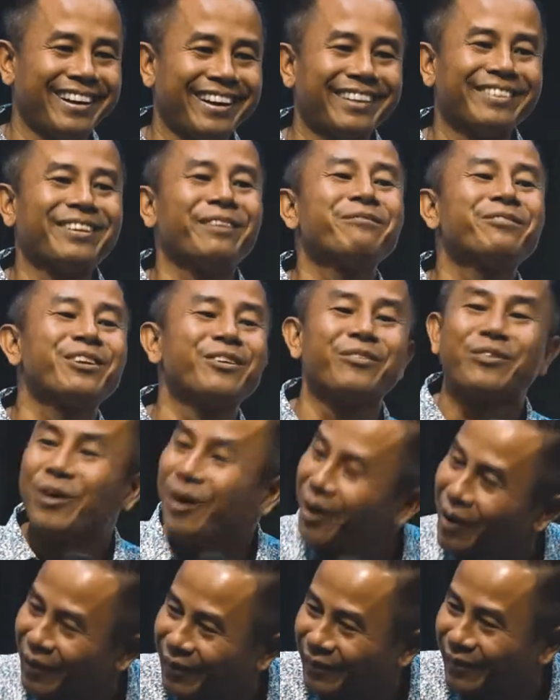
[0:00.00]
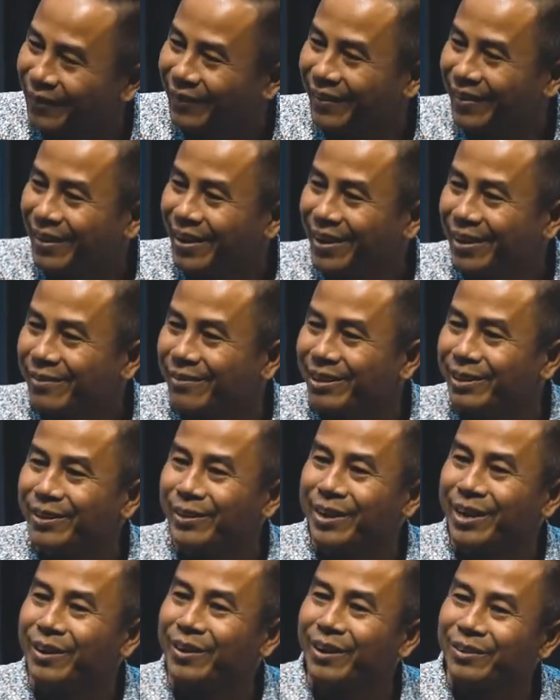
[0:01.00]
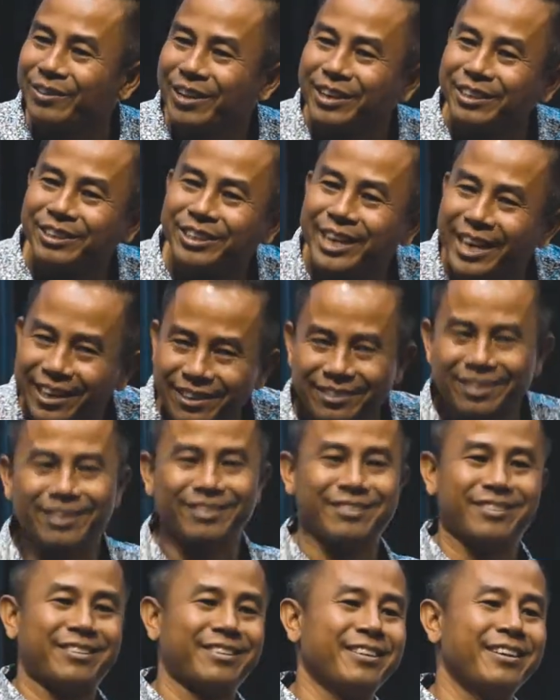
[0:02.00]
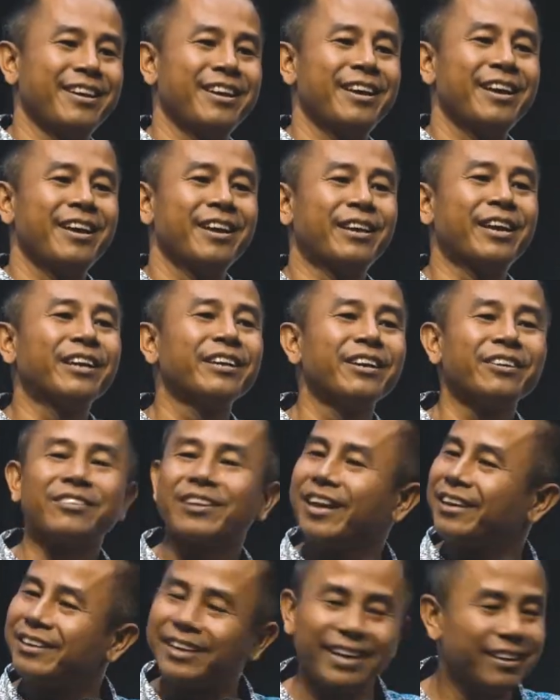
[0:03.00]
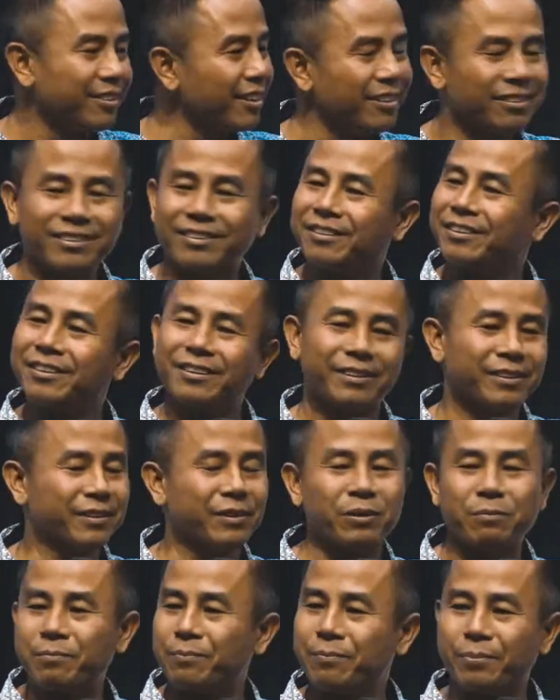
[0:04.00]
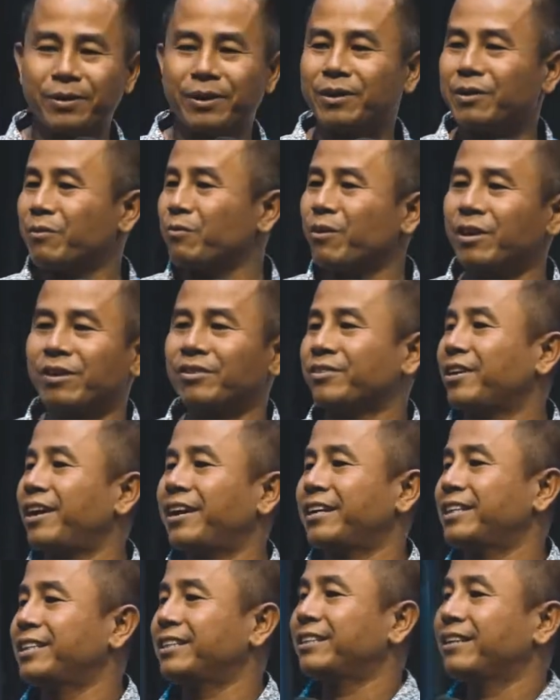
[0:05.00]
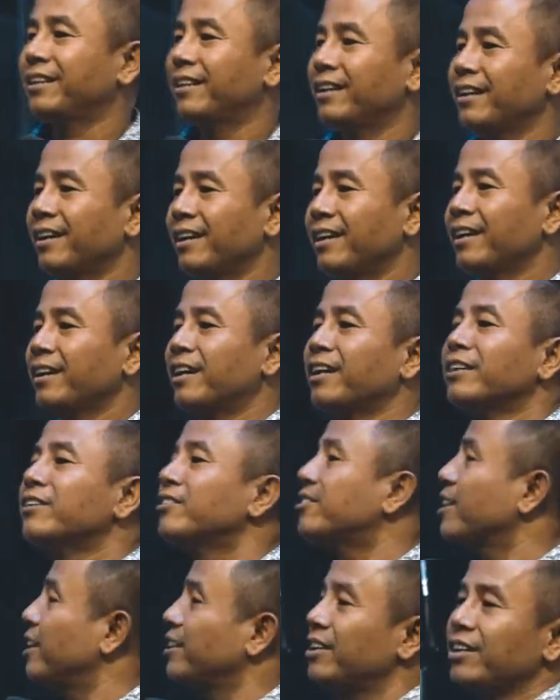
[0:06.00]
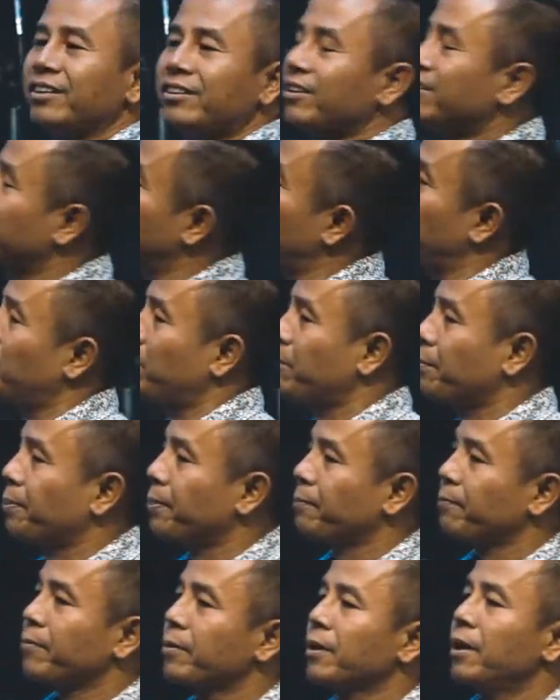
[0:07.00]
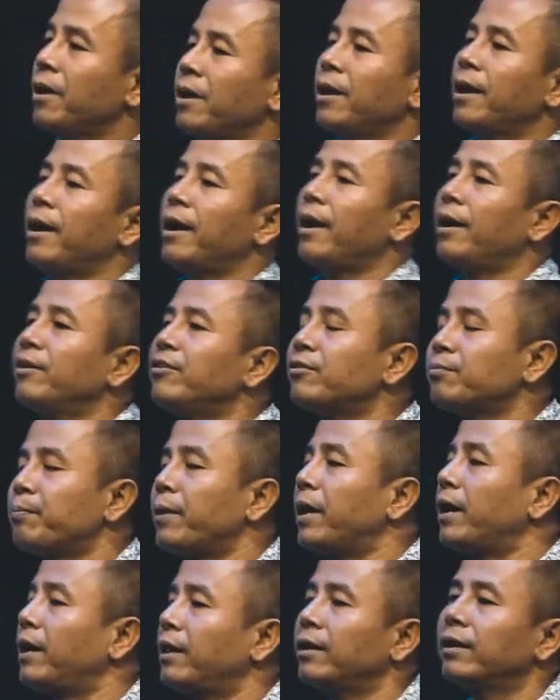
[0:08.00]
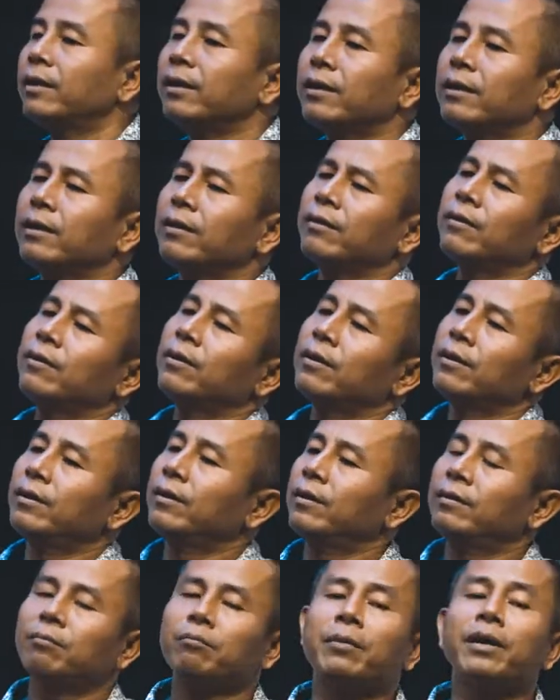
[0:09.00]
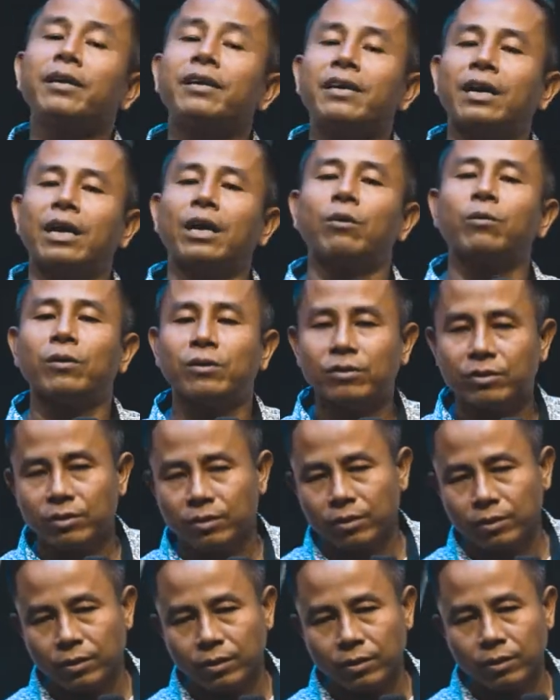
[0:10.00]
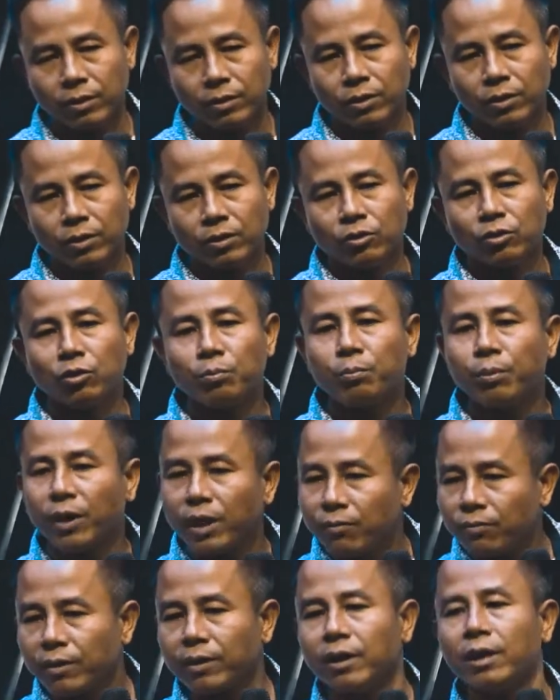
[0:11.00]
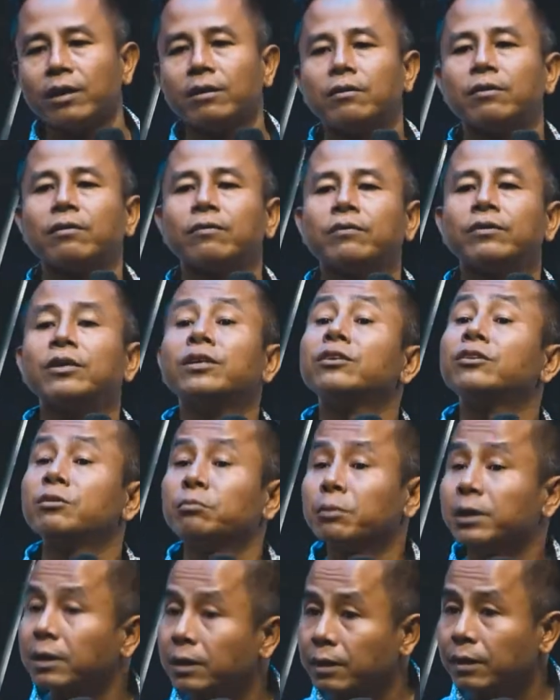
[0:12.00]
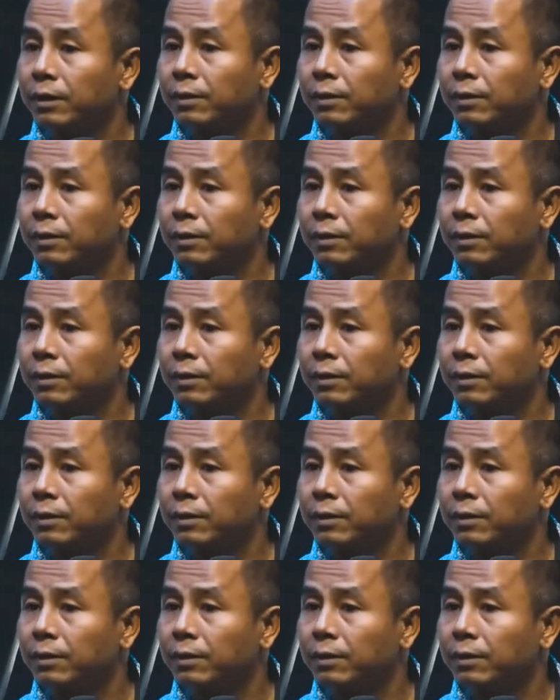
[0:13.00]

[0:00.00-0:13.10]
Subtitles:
Something wrong. When you cannot say Jesus, can you say Jesus? Nope, he don't want to say it. Can you say Jesus? Nope. I spend many hours to pray for that gentleman.